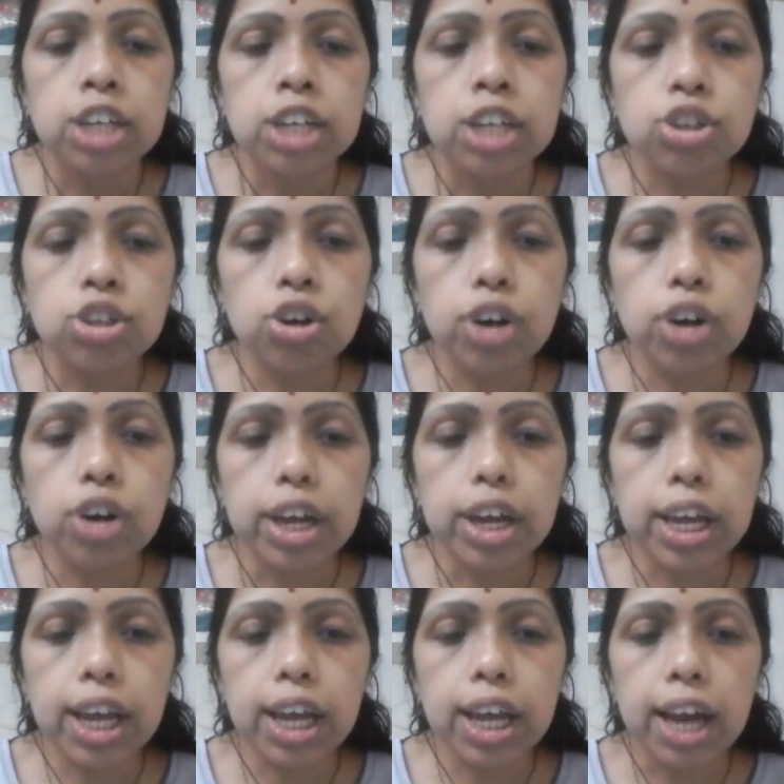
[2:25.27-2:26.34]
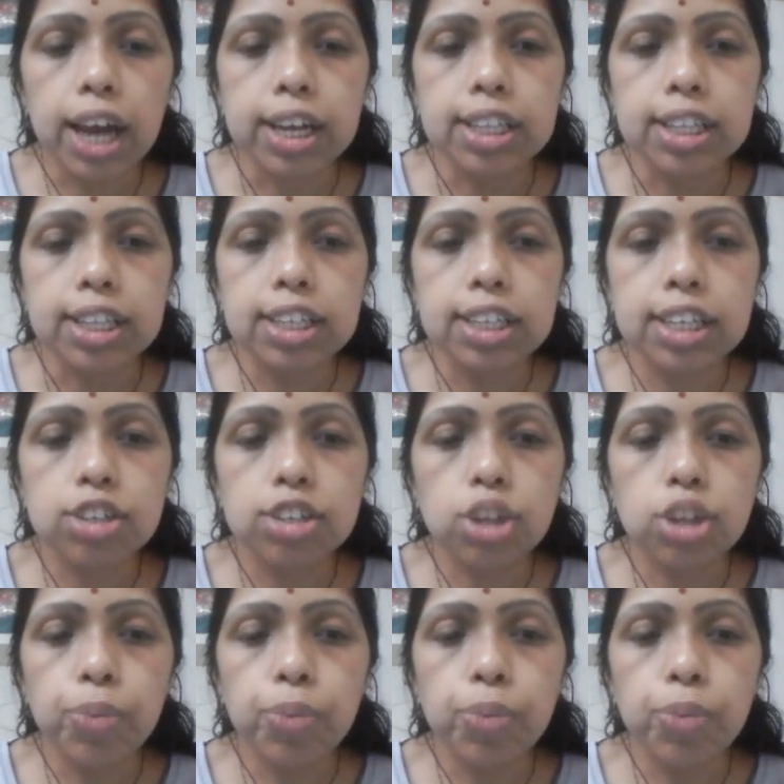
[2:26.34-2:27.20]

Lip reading: So here in this case of the